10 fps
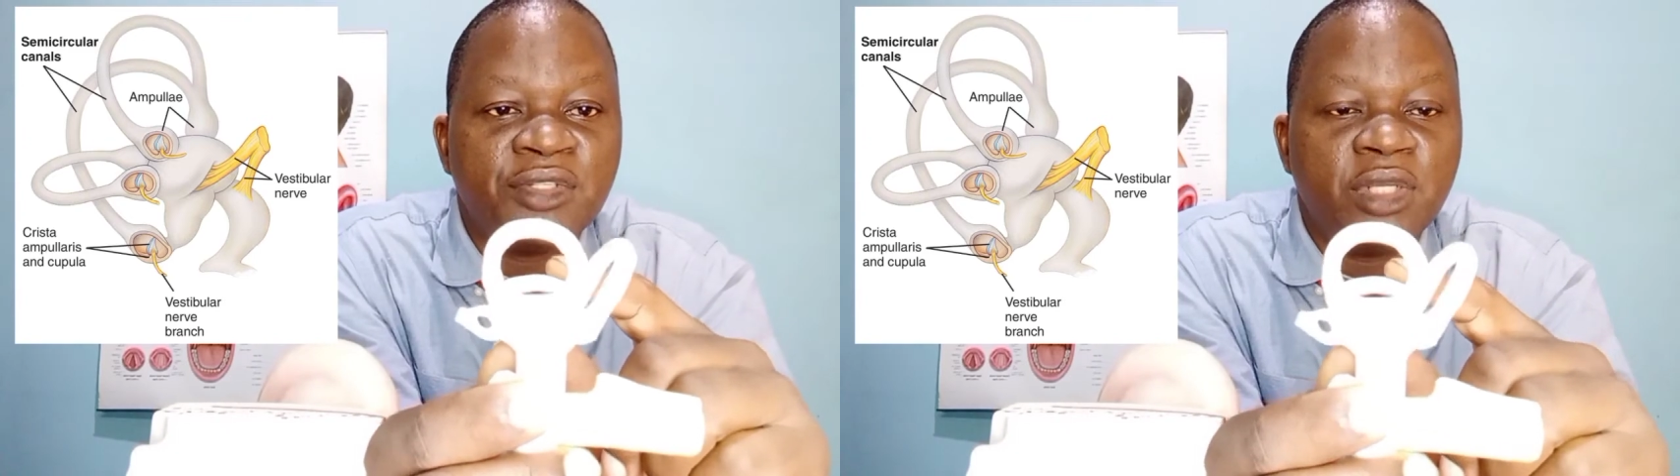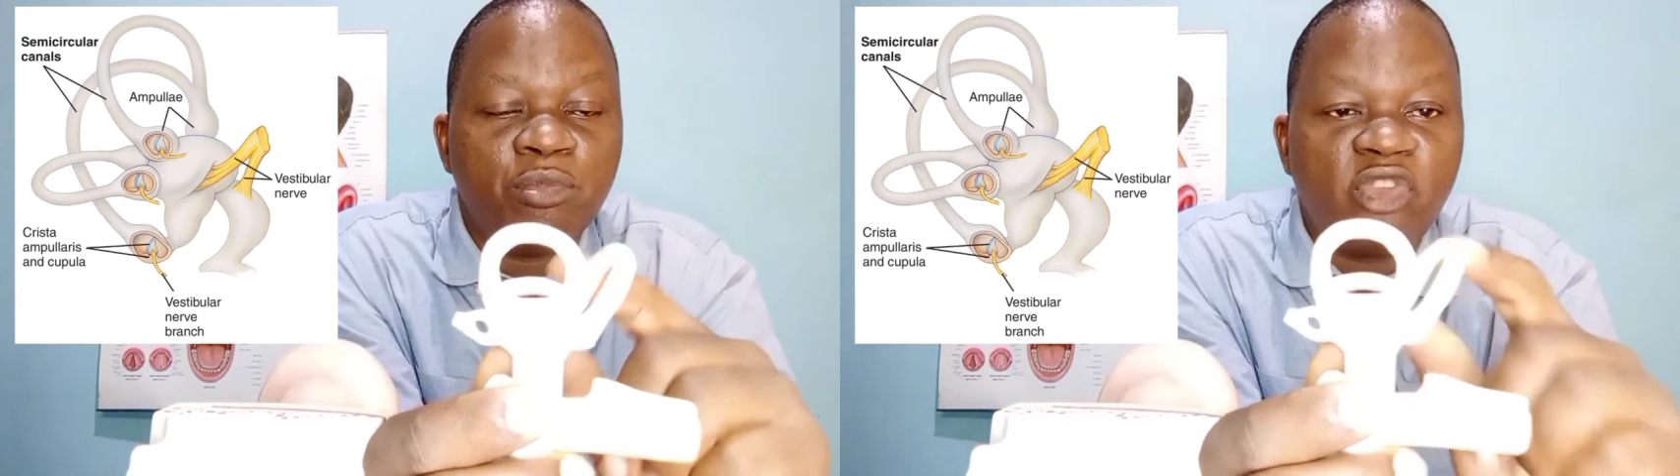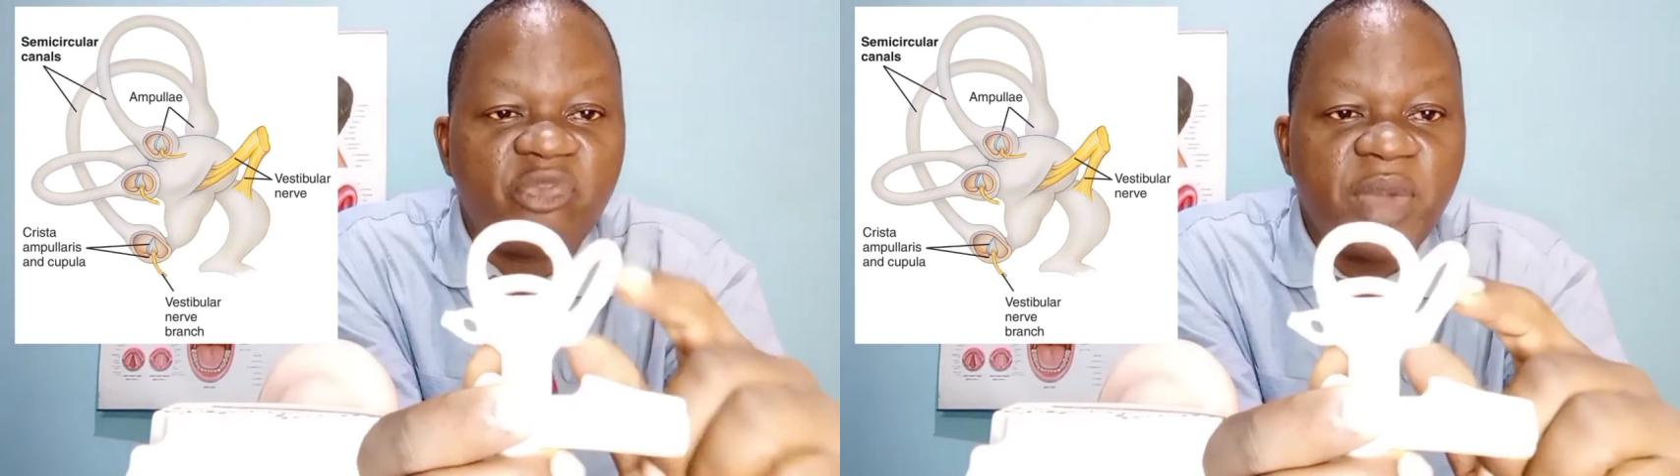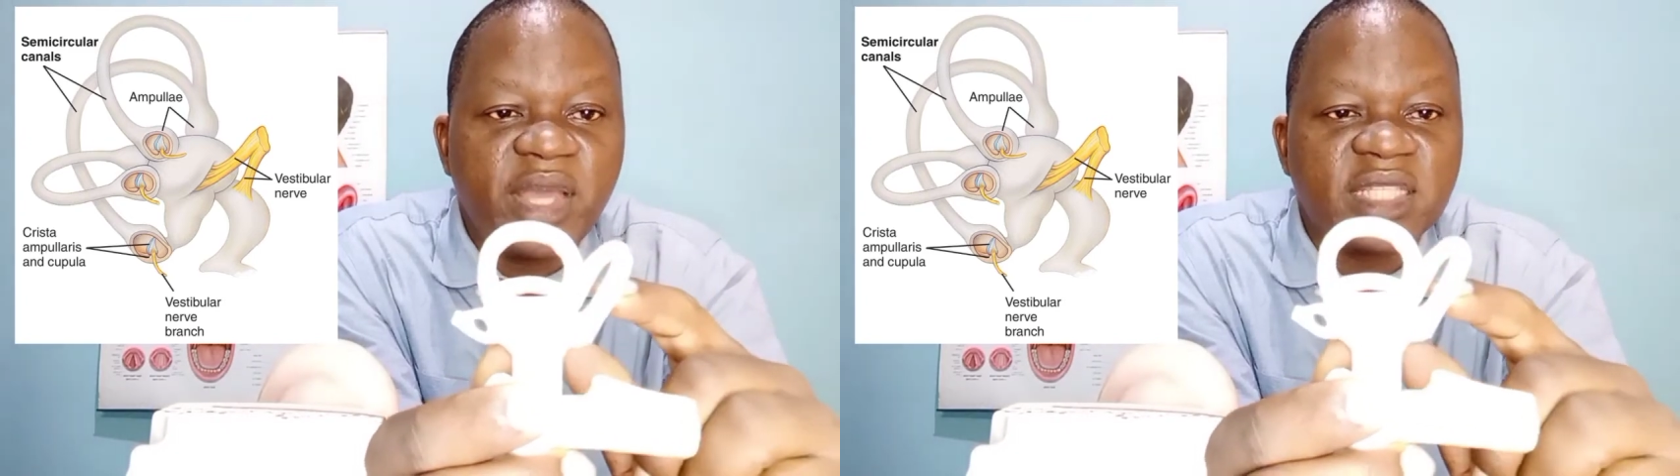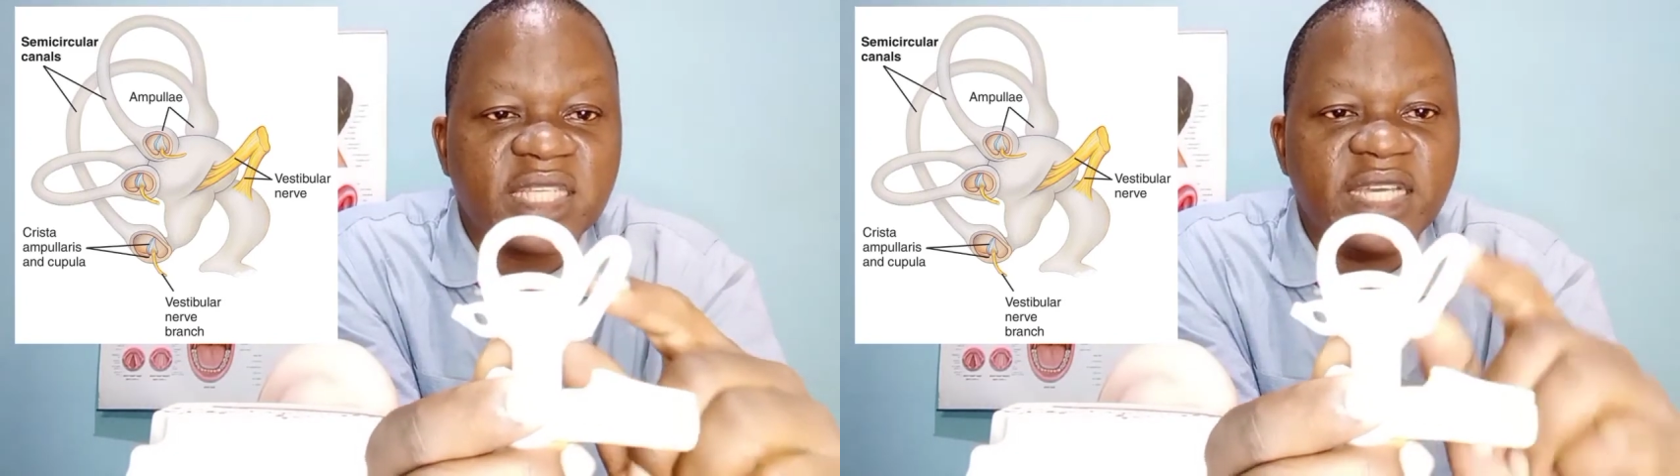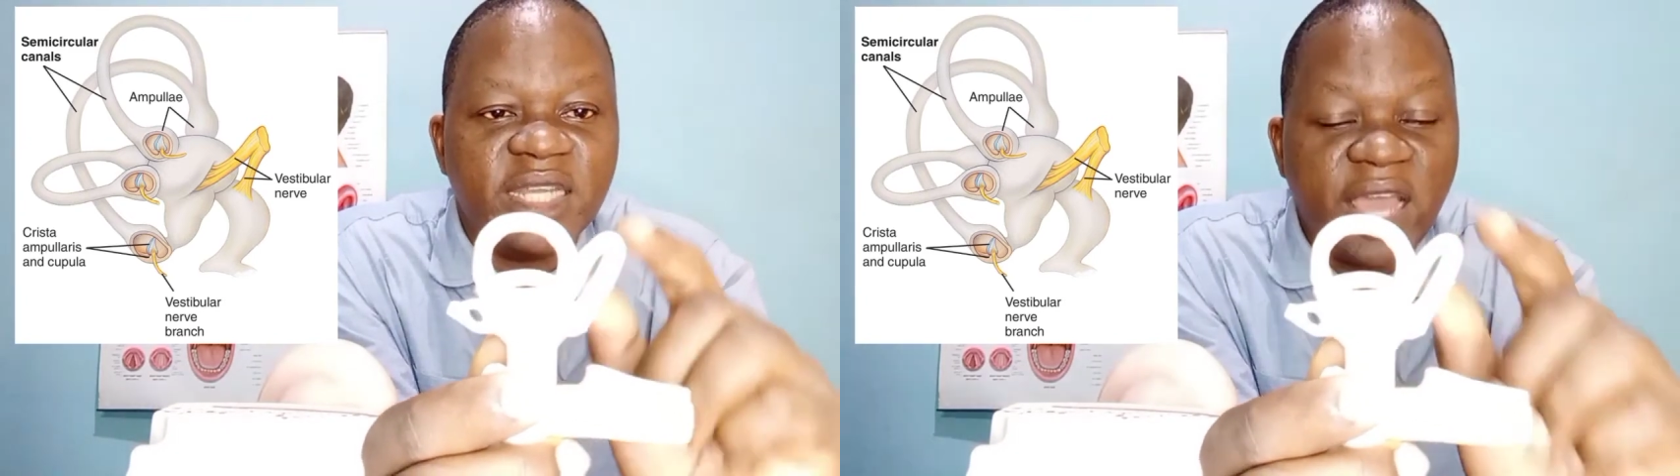movement in